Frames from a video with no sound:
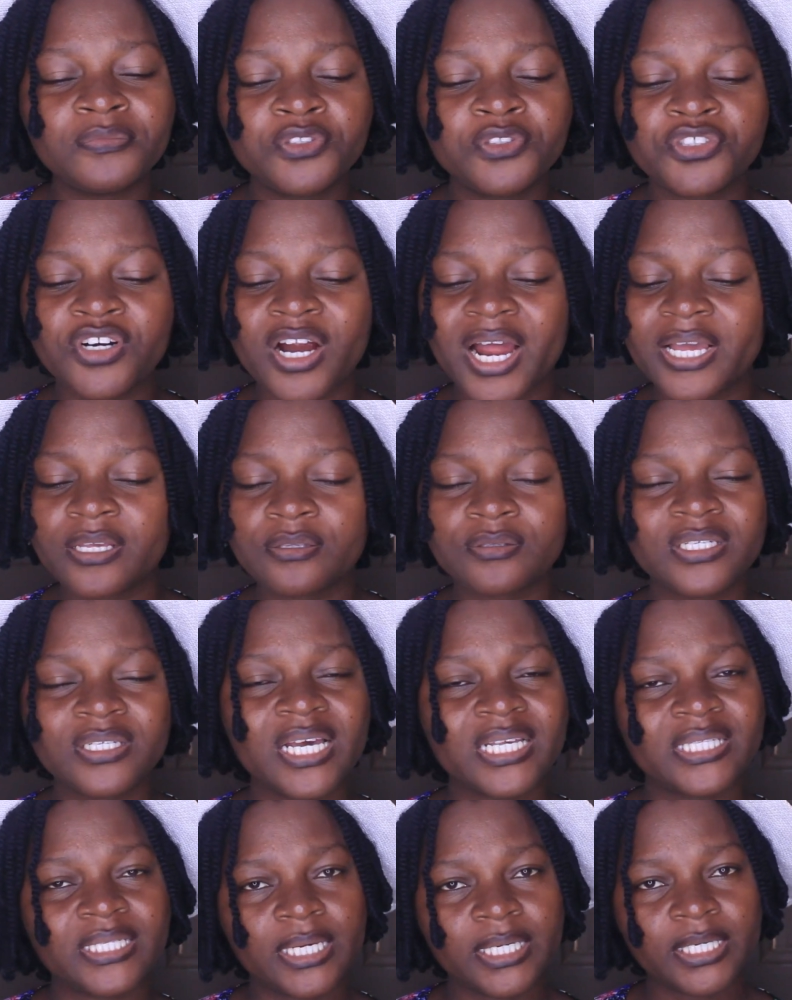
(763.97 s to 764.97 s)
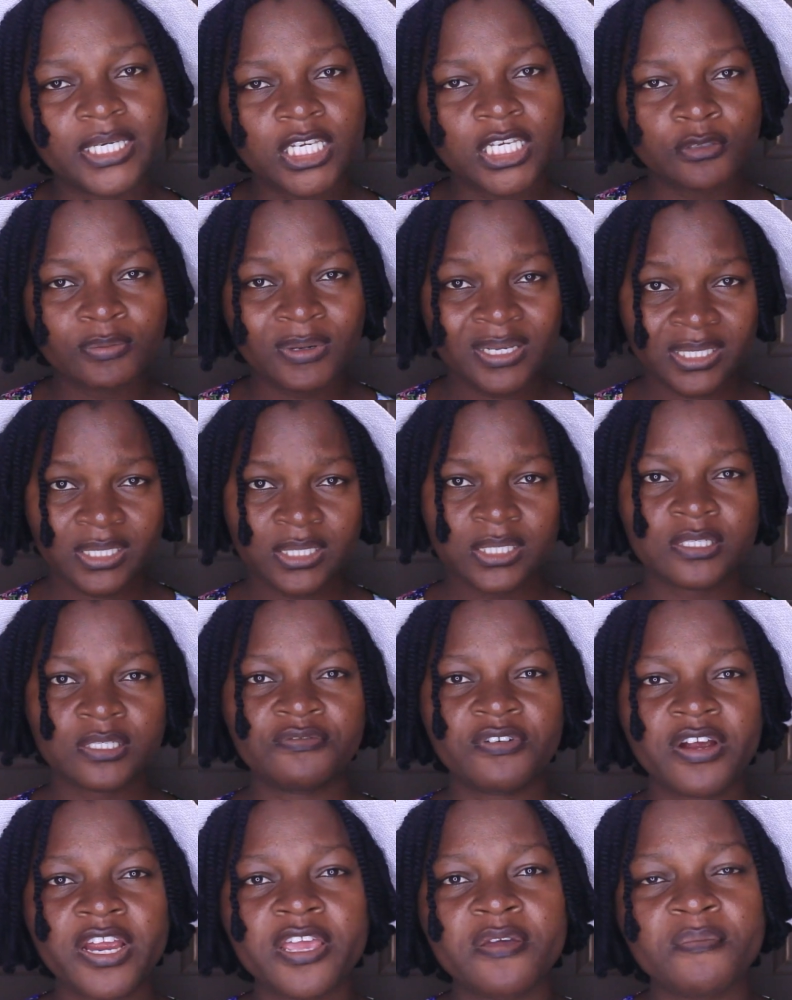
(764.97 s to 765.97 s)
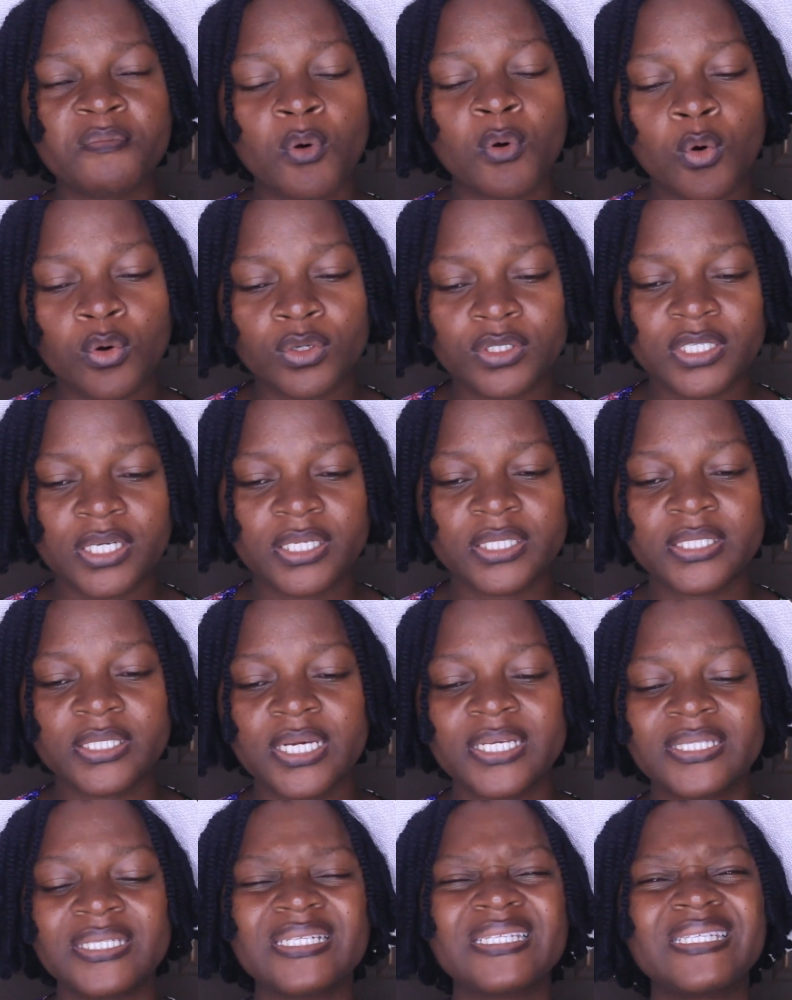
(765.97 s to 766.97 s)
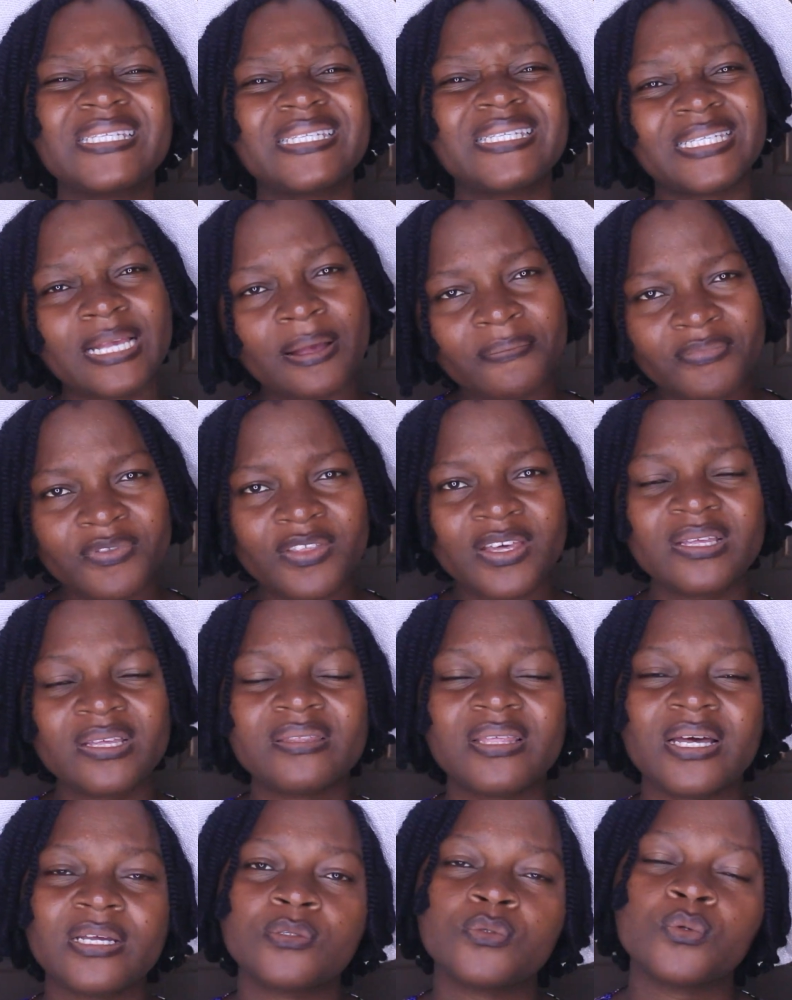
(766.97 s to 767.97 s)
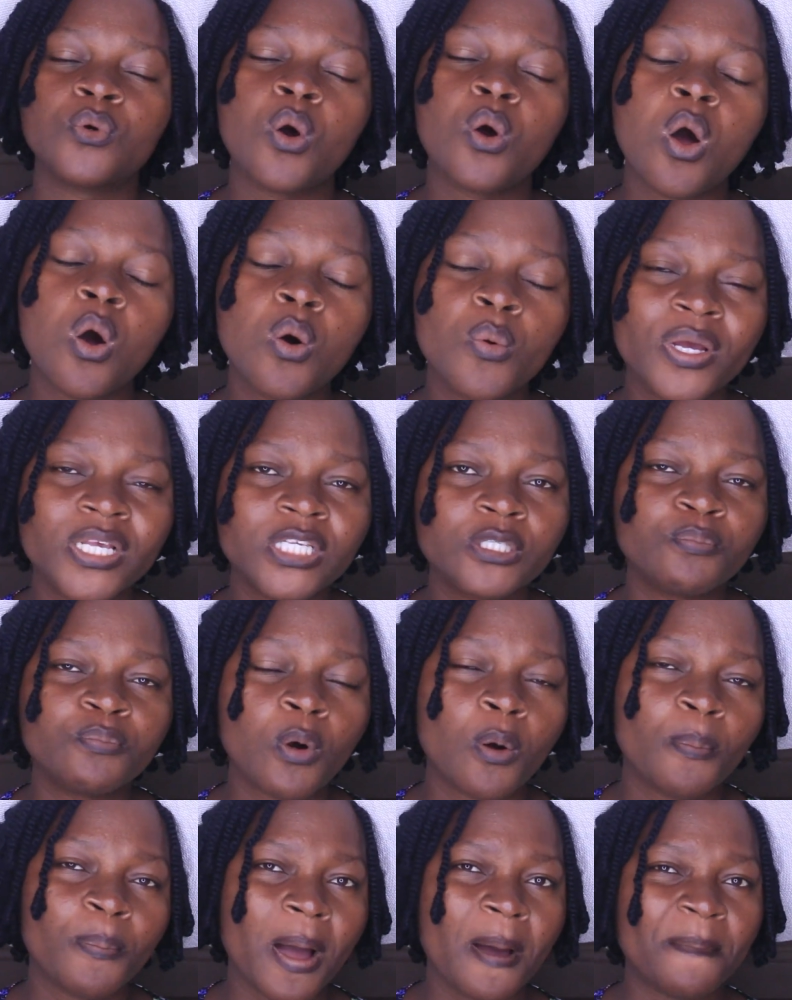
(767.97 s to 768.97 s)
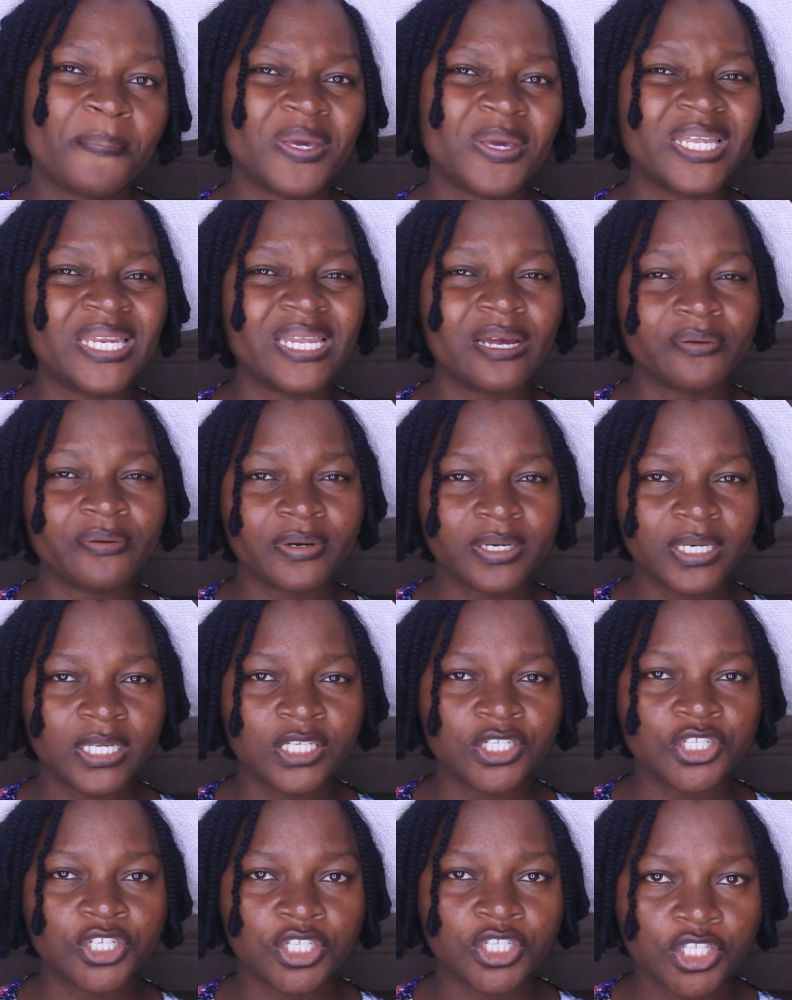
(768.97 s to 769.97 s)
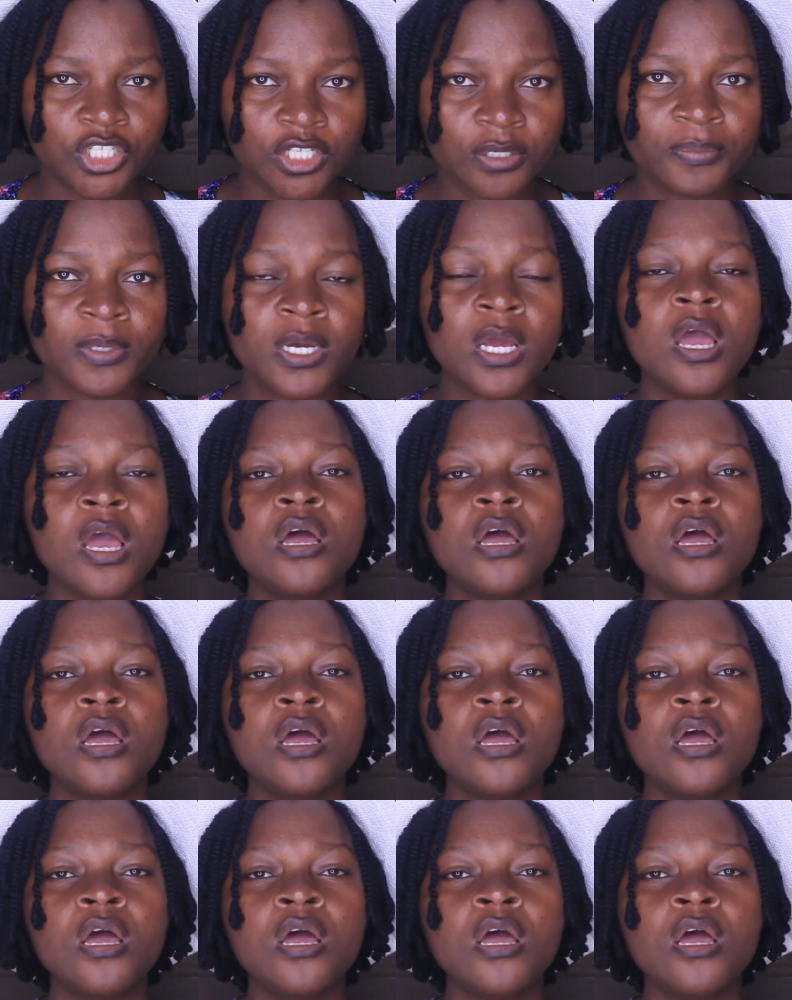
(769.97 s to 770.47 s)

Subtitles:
trying to get engaged, but it is very important. It is something that will always pop up in a relationship.